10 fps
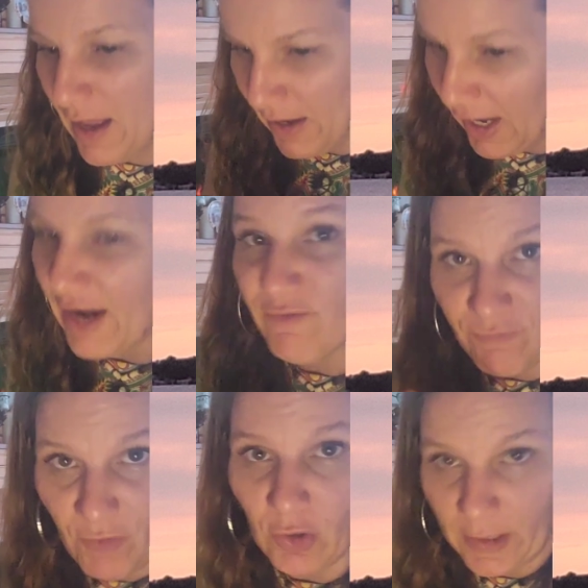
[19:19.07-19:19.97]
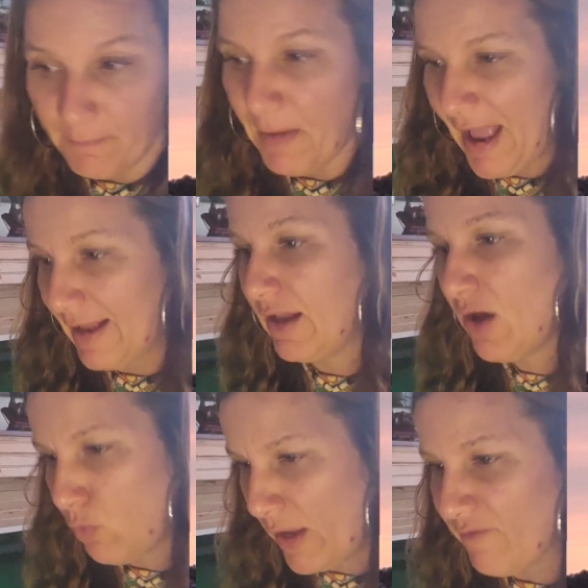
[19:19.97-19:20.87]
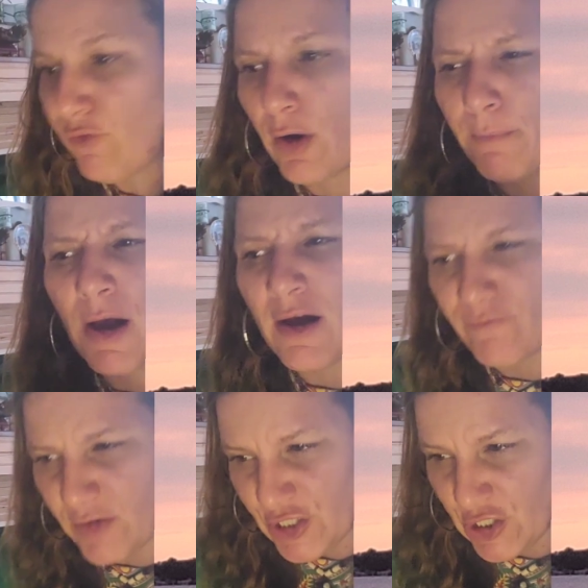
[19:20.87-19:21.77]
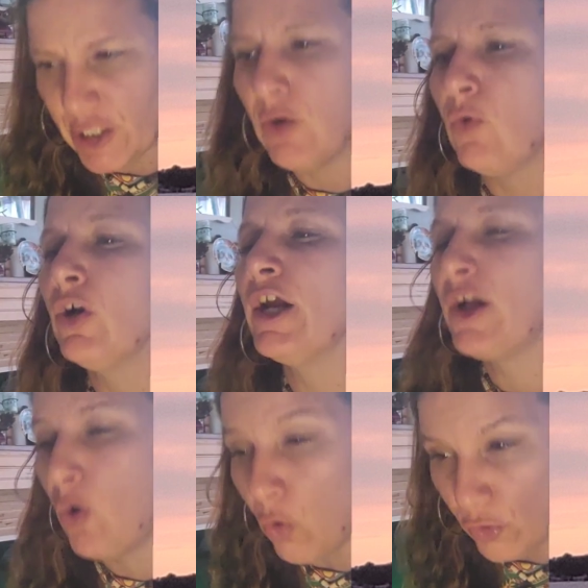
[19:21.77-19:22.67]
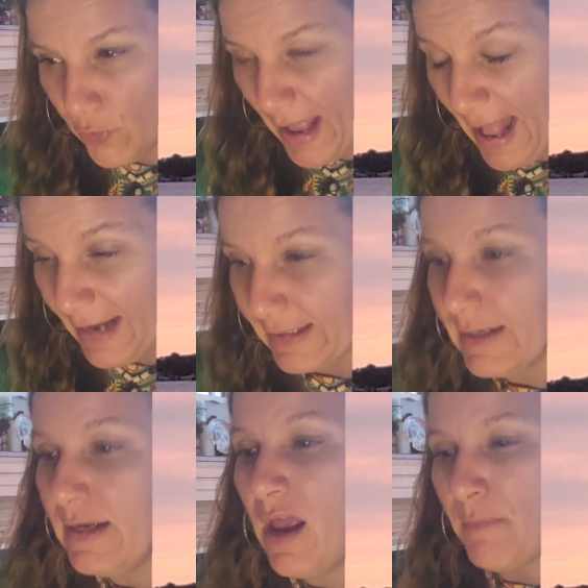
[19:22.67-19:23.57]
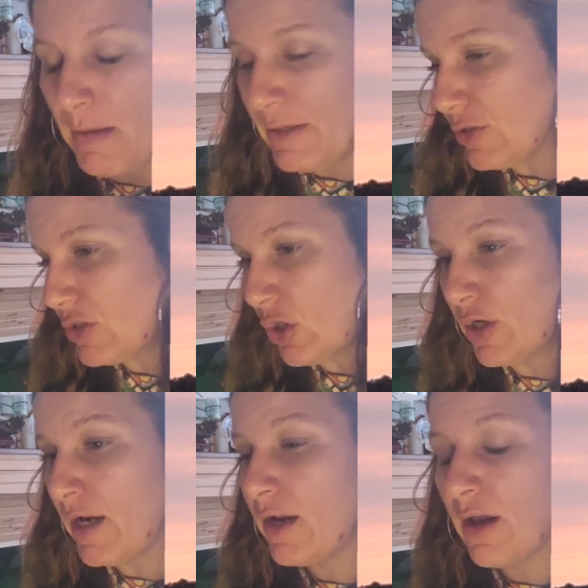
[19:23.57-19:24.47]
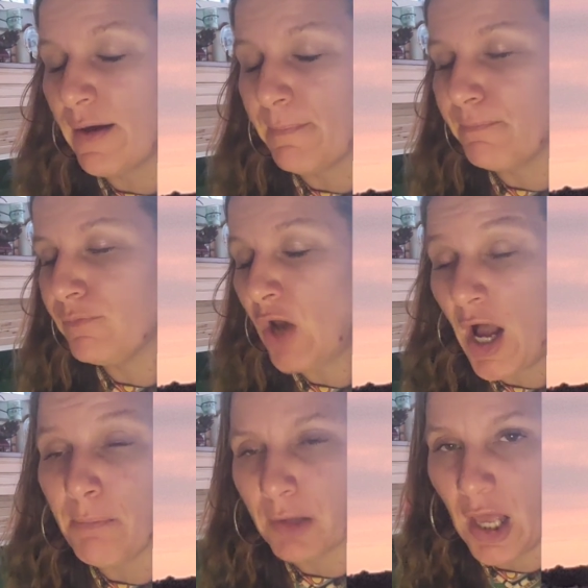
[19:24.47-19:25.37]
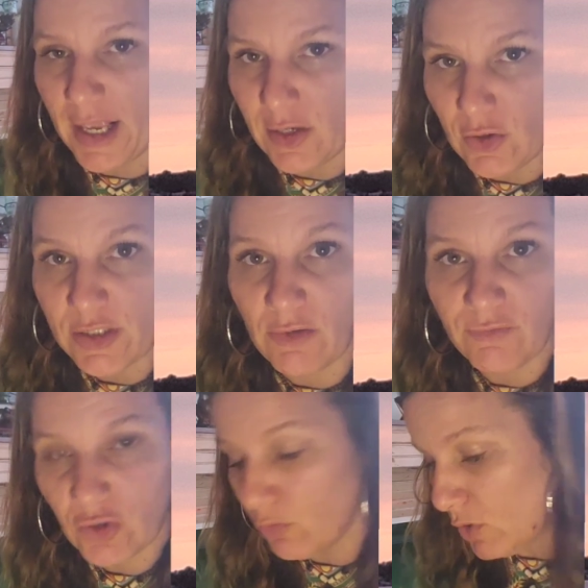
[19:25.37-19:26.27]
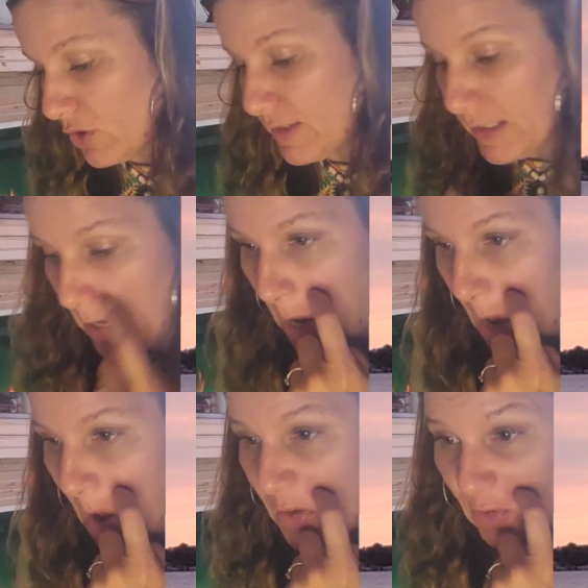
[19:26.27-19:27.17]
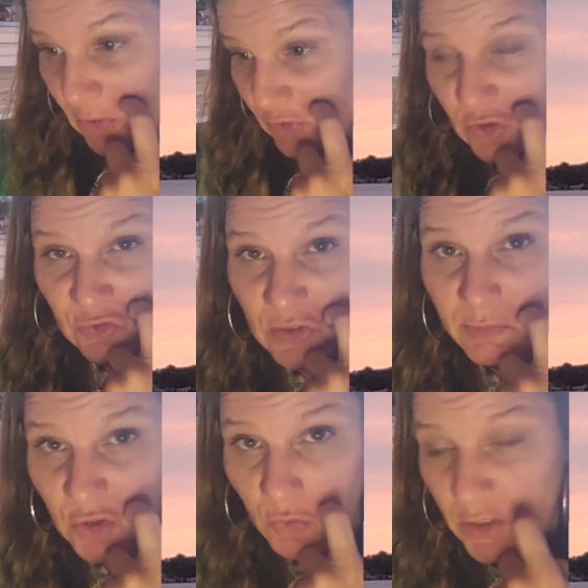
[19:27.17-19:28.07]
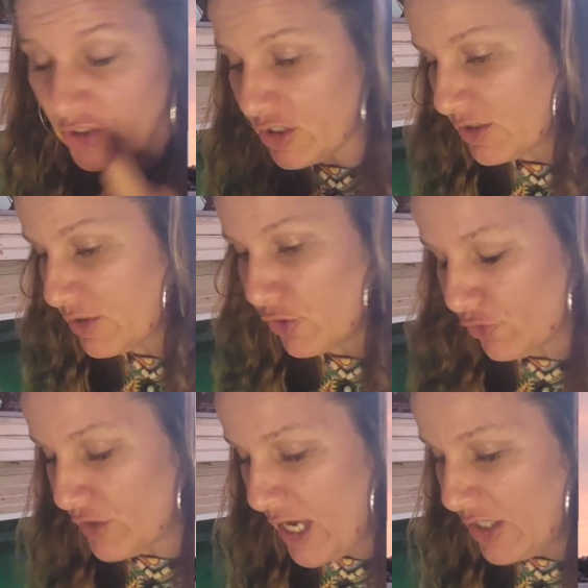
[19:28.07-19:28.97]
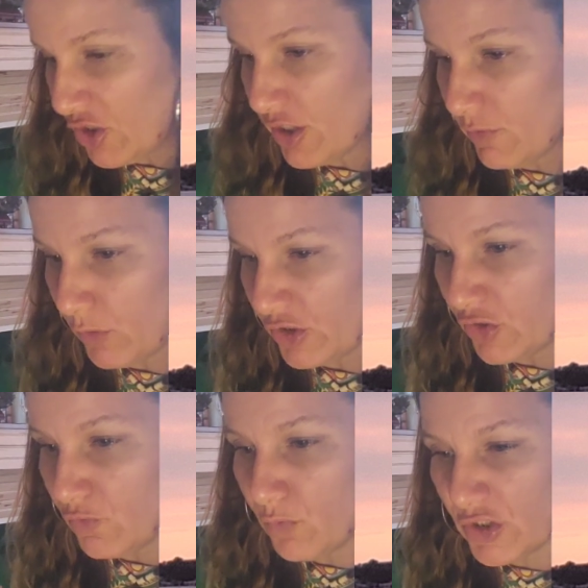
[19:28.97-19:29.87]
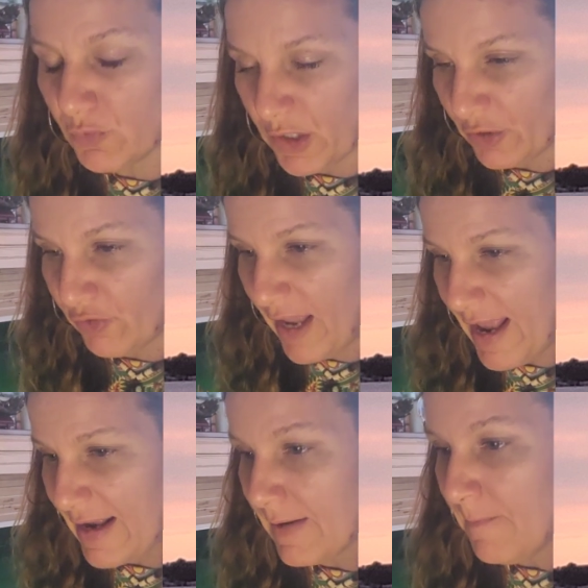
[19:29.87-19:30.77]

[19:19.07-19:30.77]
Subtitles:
a kind of a falling back away from a vision or a goal you had. Maybe you started not applying yourself towards your dreams, your wishes, your creation, what you want to create.